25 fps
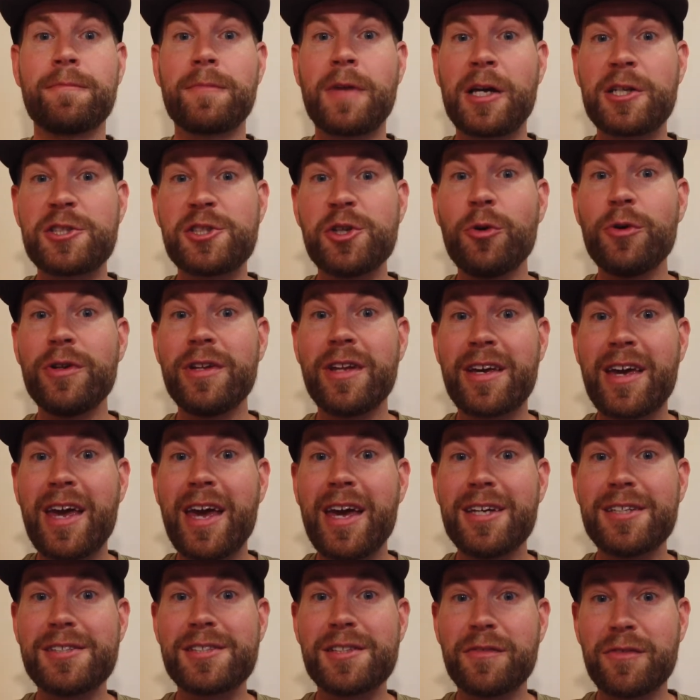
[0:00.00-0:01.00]
So in the
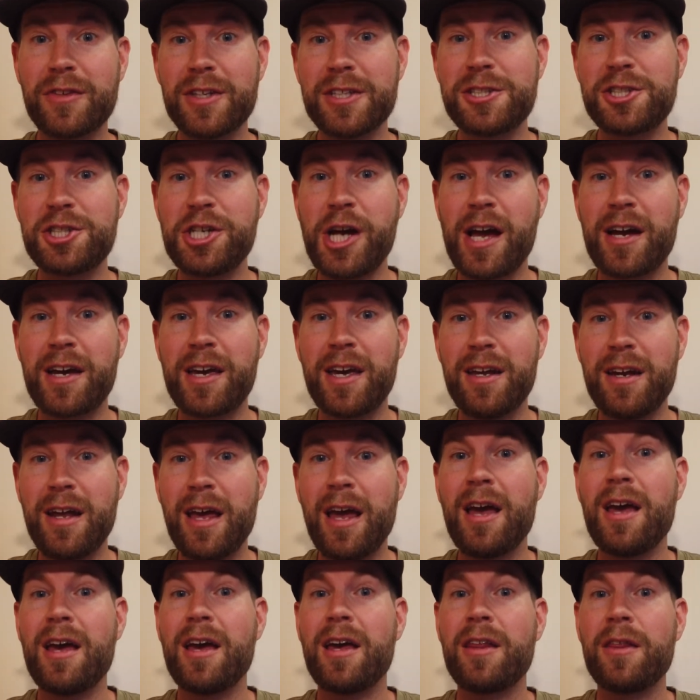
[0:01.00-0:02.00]
case of this jacket,
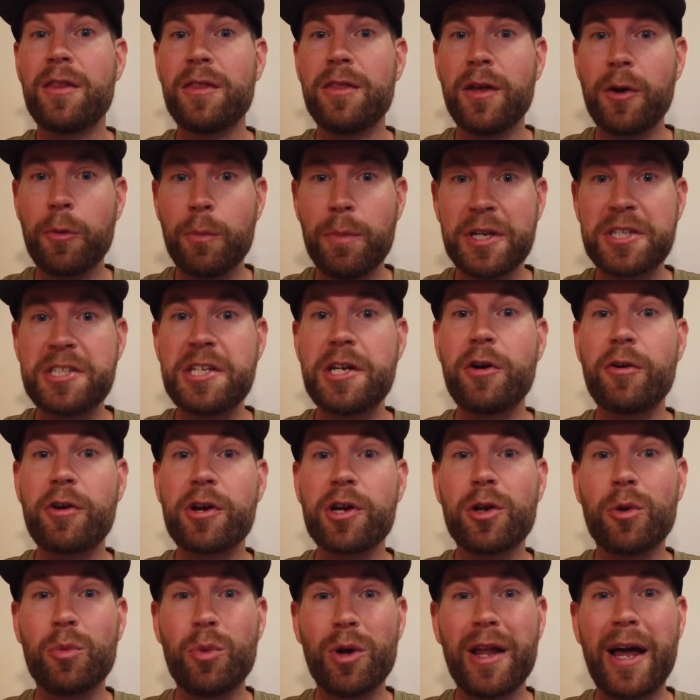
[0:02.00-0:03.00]
the
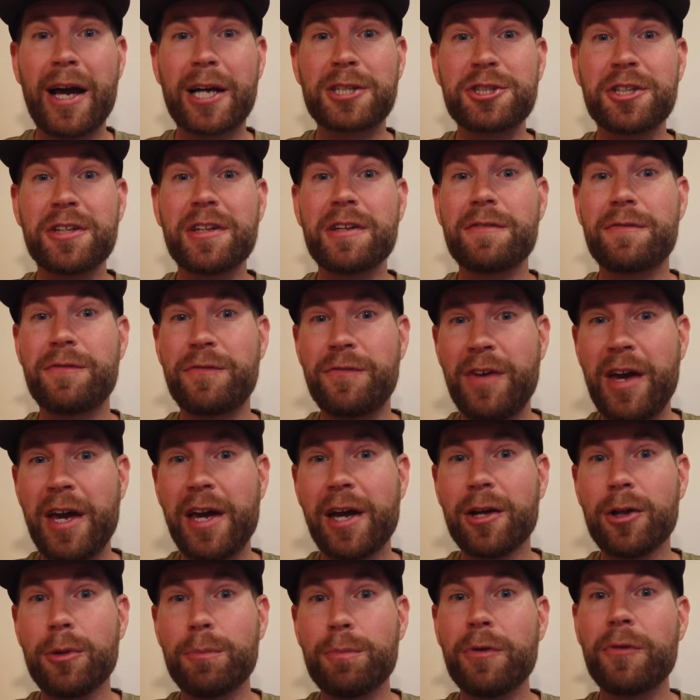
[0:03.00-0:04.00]
material will actually
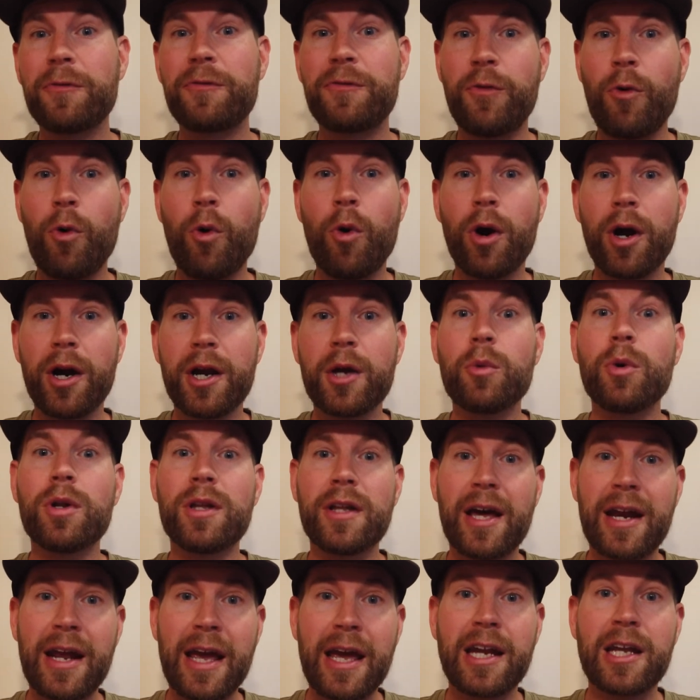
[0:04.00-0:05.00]
fail before it will
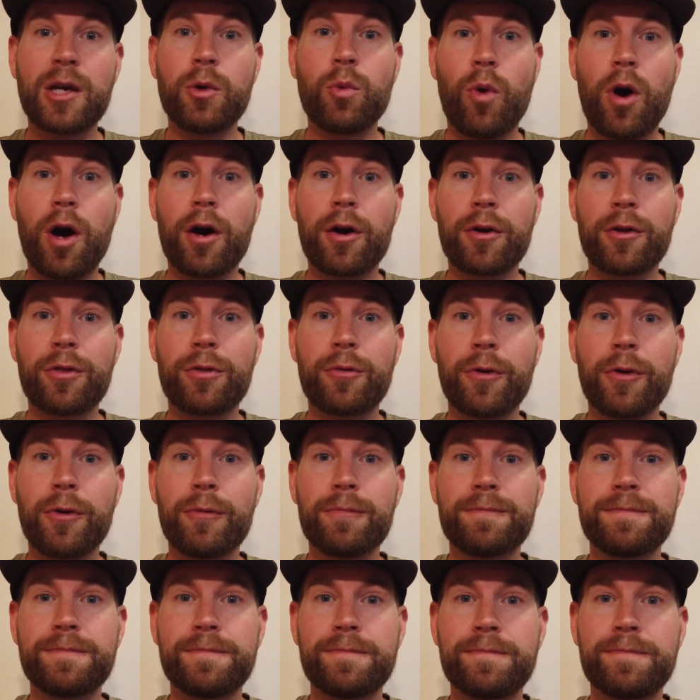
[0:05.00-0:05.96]
let any water through.